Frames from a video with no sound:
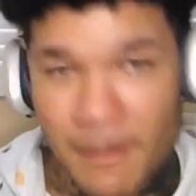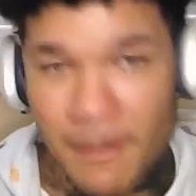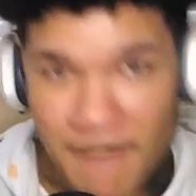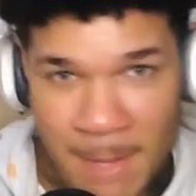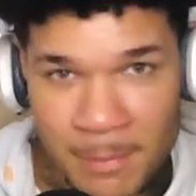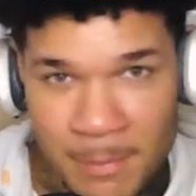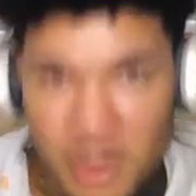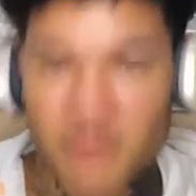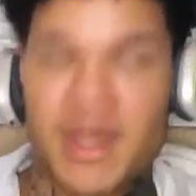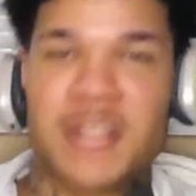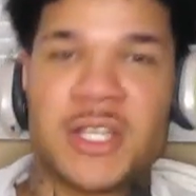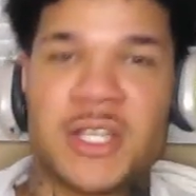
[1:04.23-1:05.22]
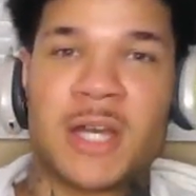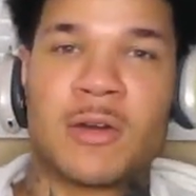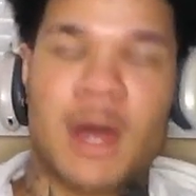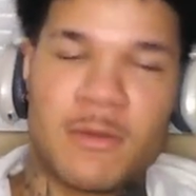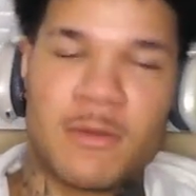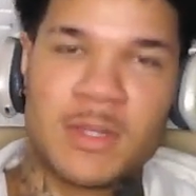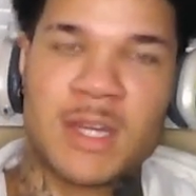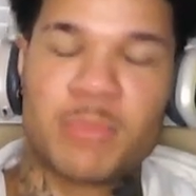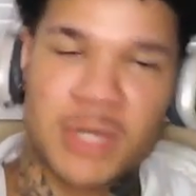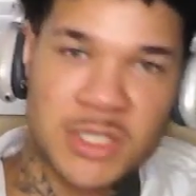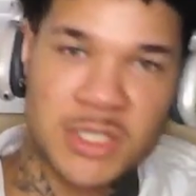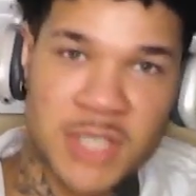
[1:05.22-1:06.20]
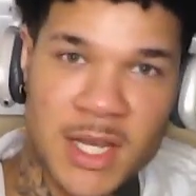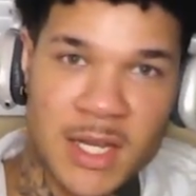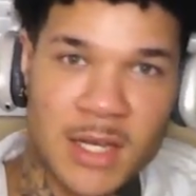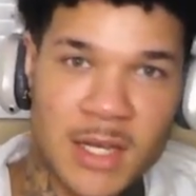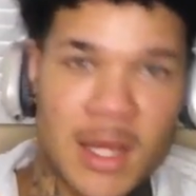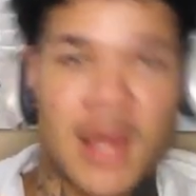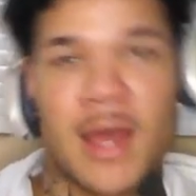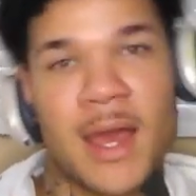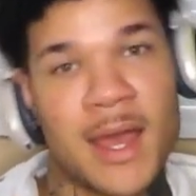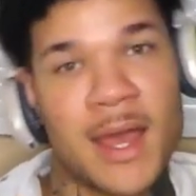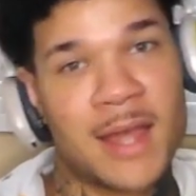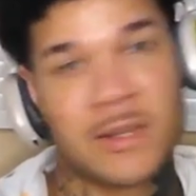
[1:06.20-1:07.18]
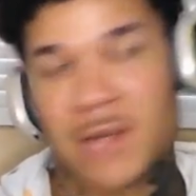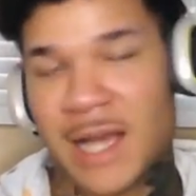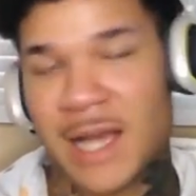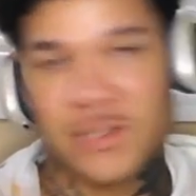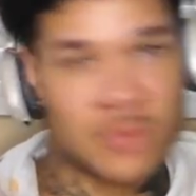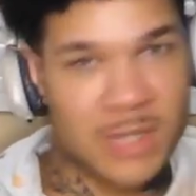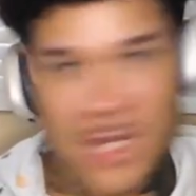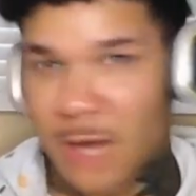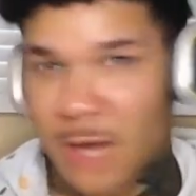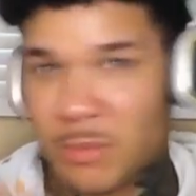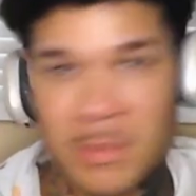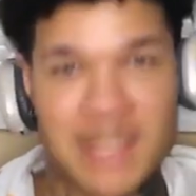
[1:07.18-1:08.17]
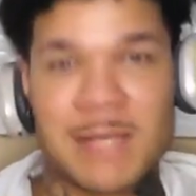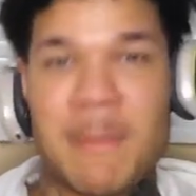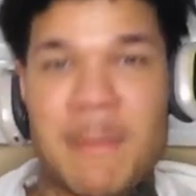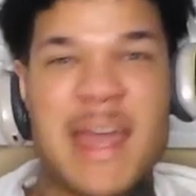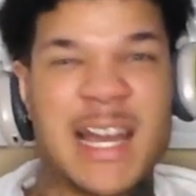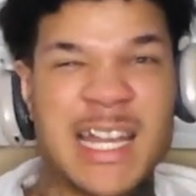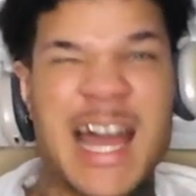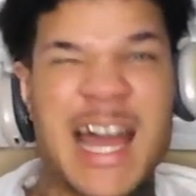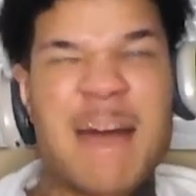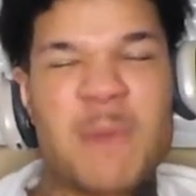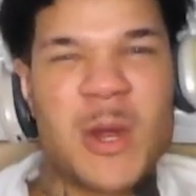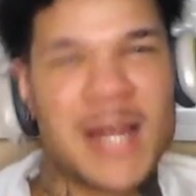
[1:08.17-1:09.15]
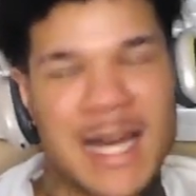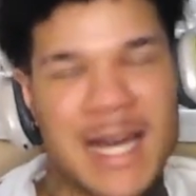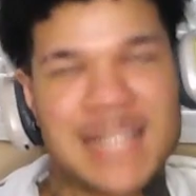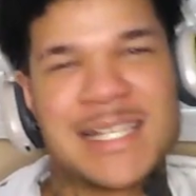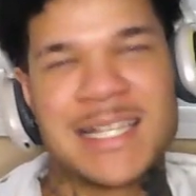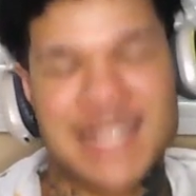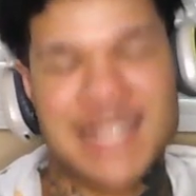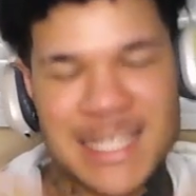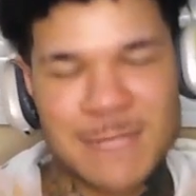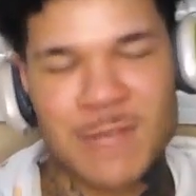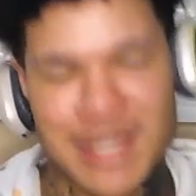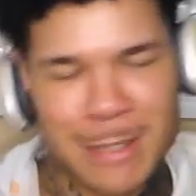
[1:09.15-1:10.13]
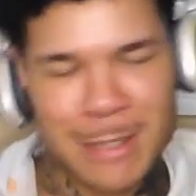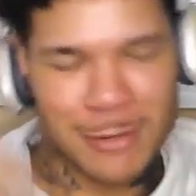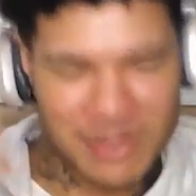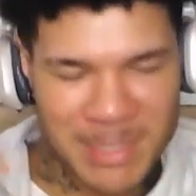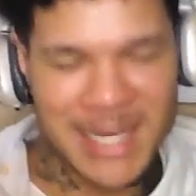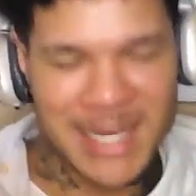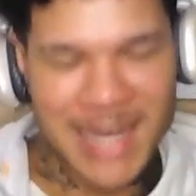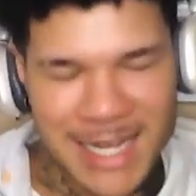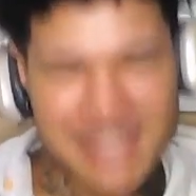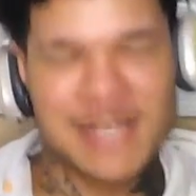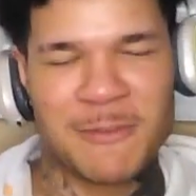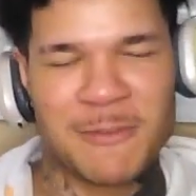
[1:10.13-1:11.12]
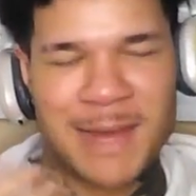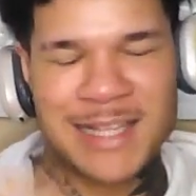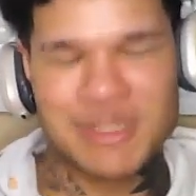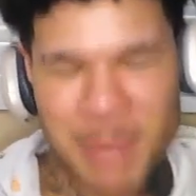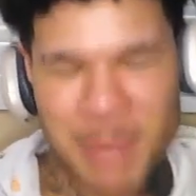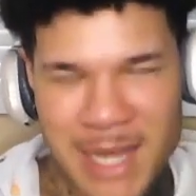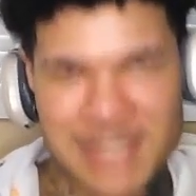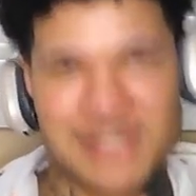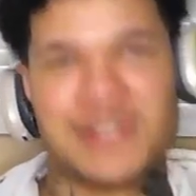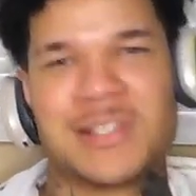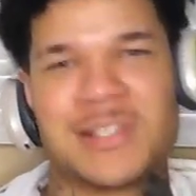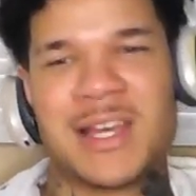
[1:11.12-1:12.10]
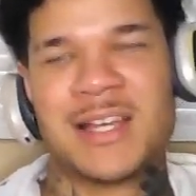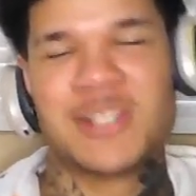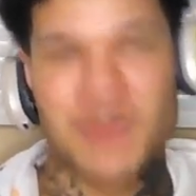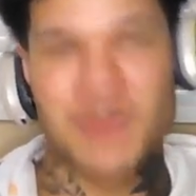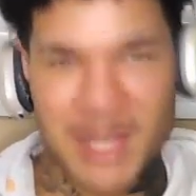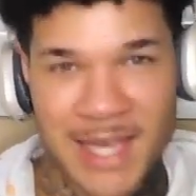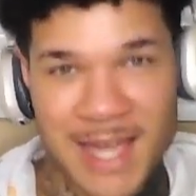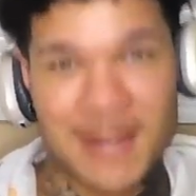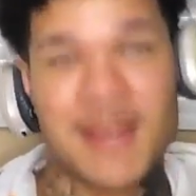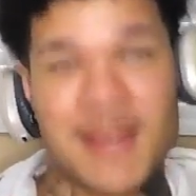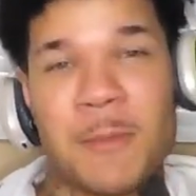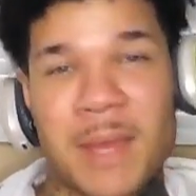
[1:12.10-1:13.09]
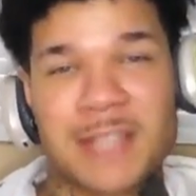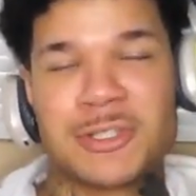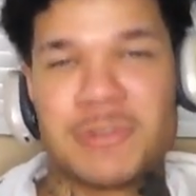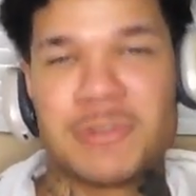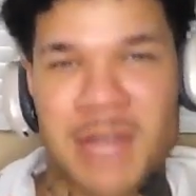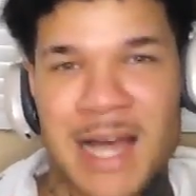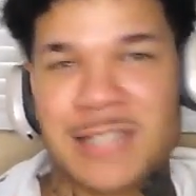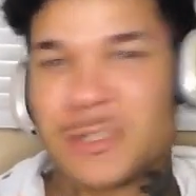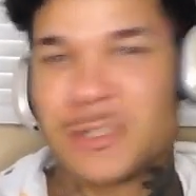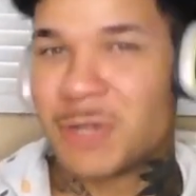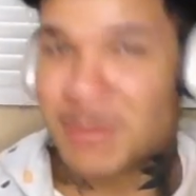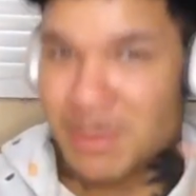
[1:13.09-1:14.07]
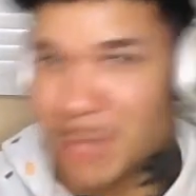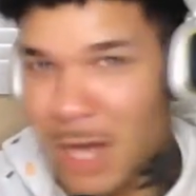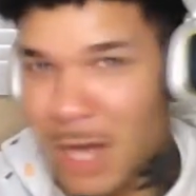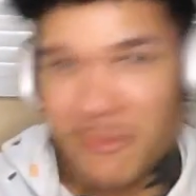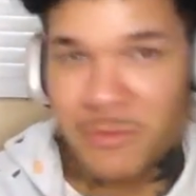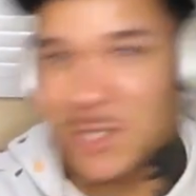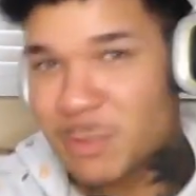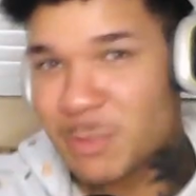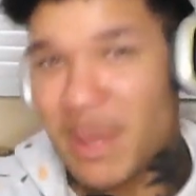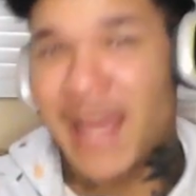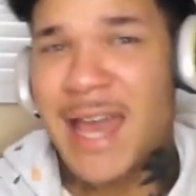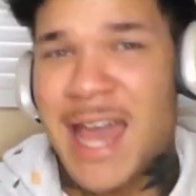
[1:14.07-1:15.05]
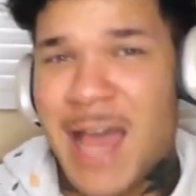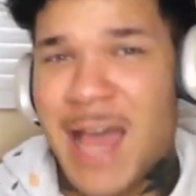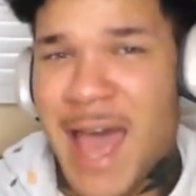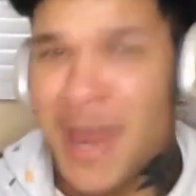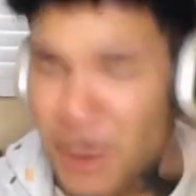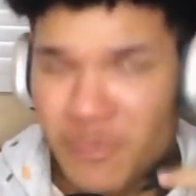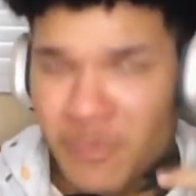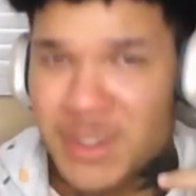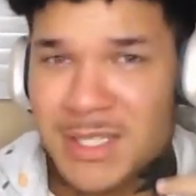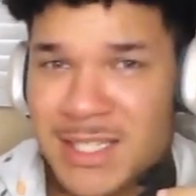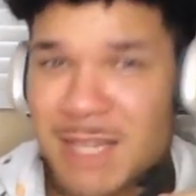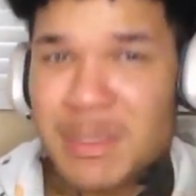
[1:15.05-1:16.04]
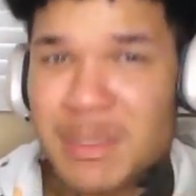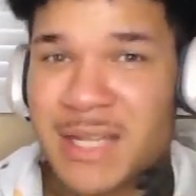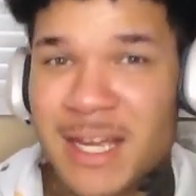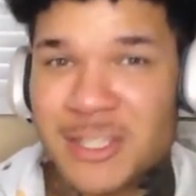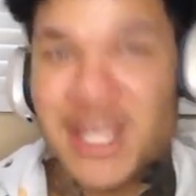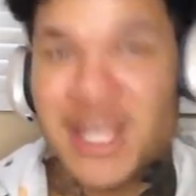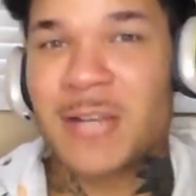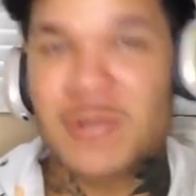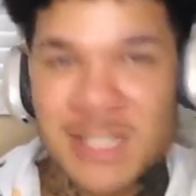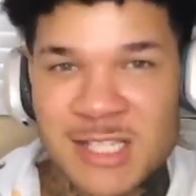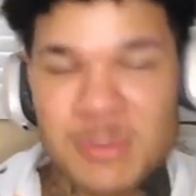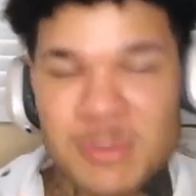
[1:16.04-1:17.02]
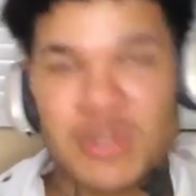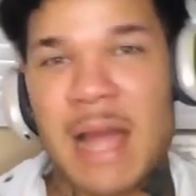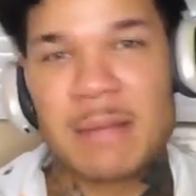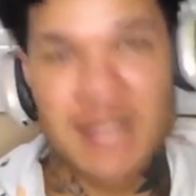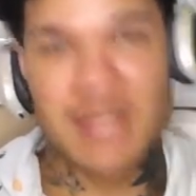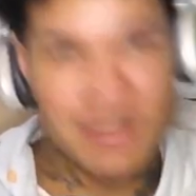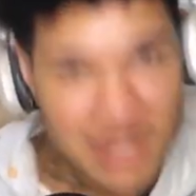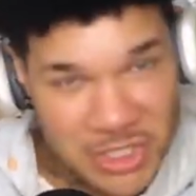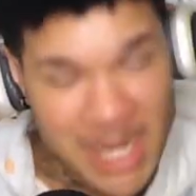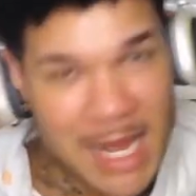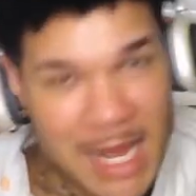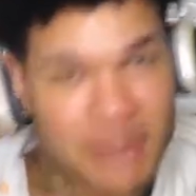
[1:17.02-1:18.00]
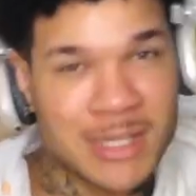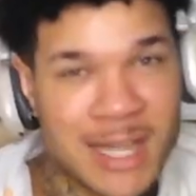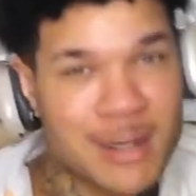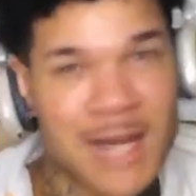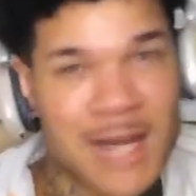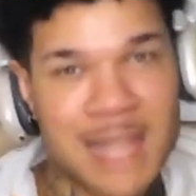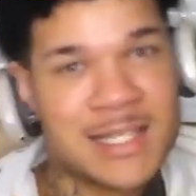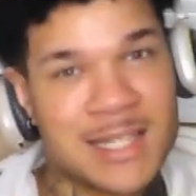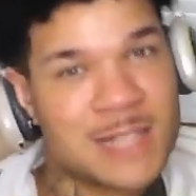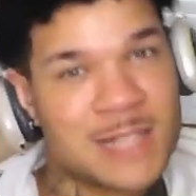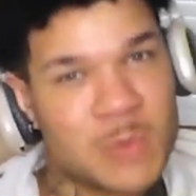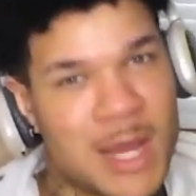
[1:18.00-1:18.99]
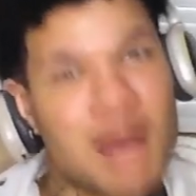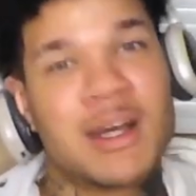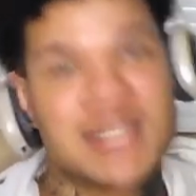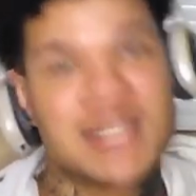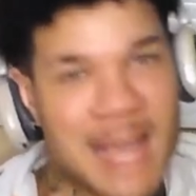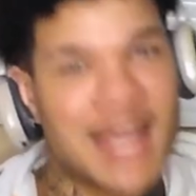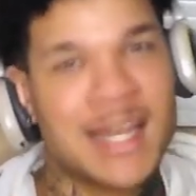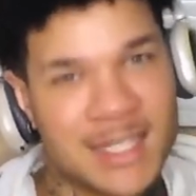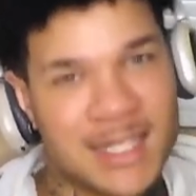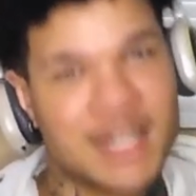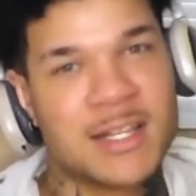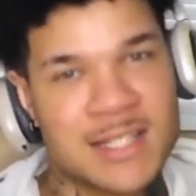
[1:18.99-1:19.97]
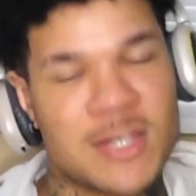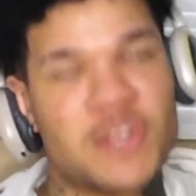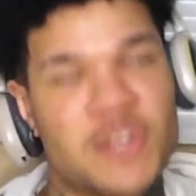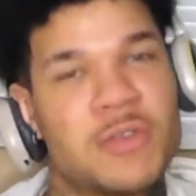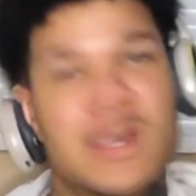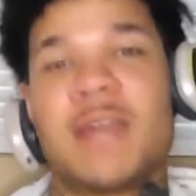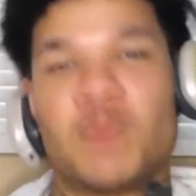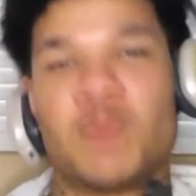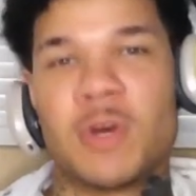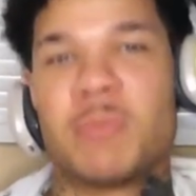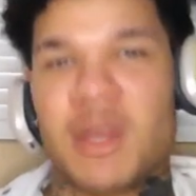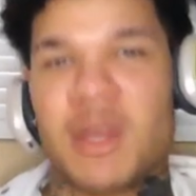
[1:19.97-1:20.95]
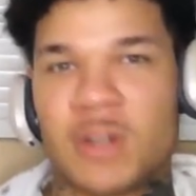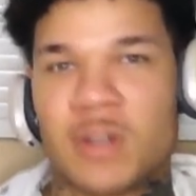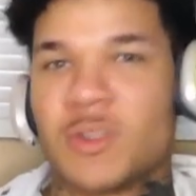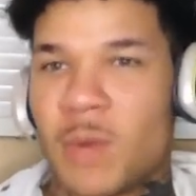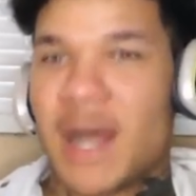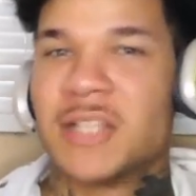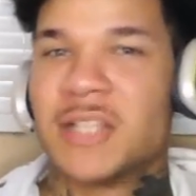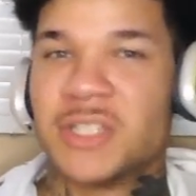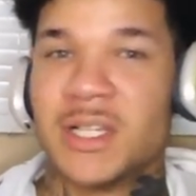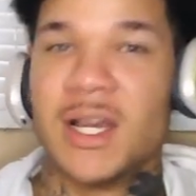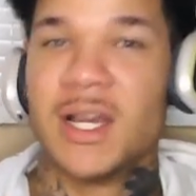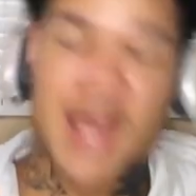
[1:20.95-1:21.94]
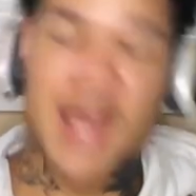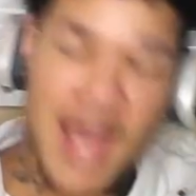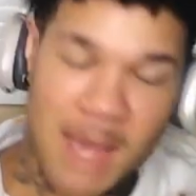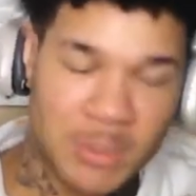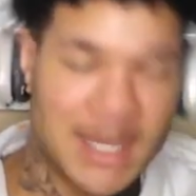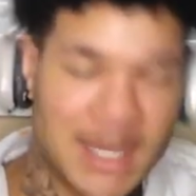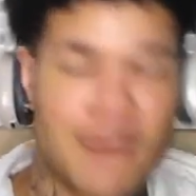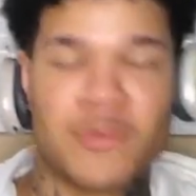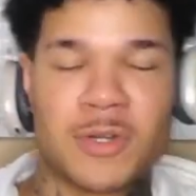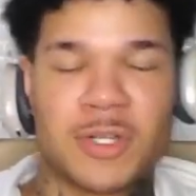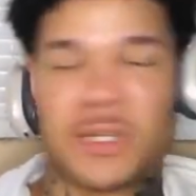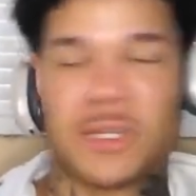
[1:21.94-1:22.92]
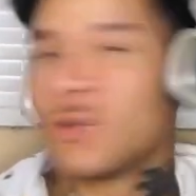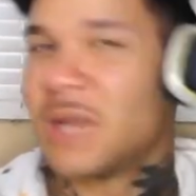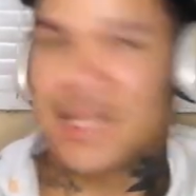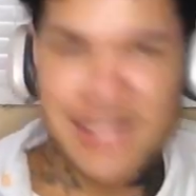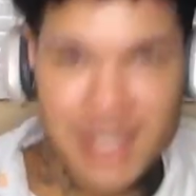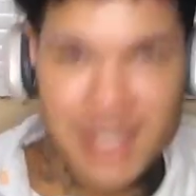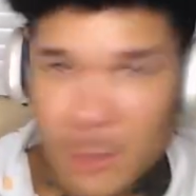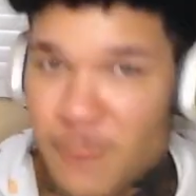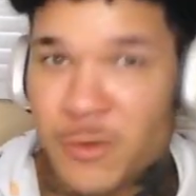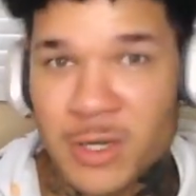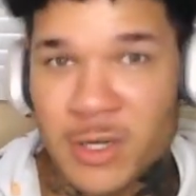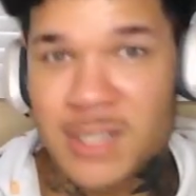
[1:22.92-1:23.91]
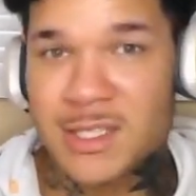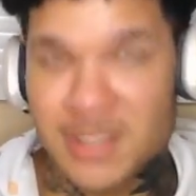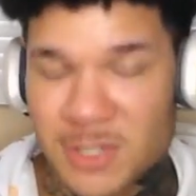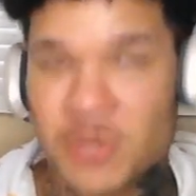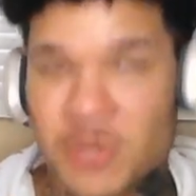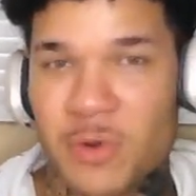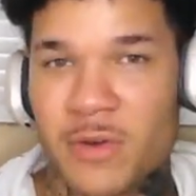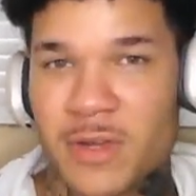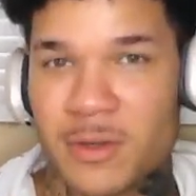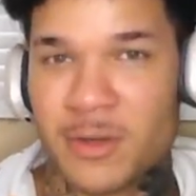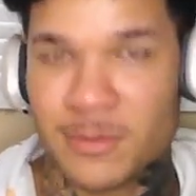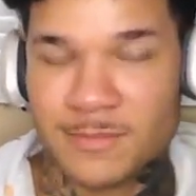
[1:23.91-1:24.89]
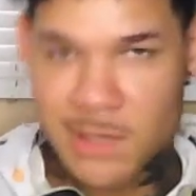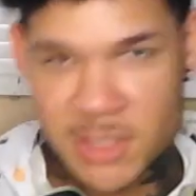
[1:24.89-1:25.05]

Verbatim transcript: a member of my channel I really appreciate it and you guys really helped me to make a lot more content these videos are because of my sponsors so again make sure you guys show them some love and respect head over to some of their channels and subscribe to them and check out their content as well because I can guarantee you it will be worth watching and without further ado let's get over into the tutorial.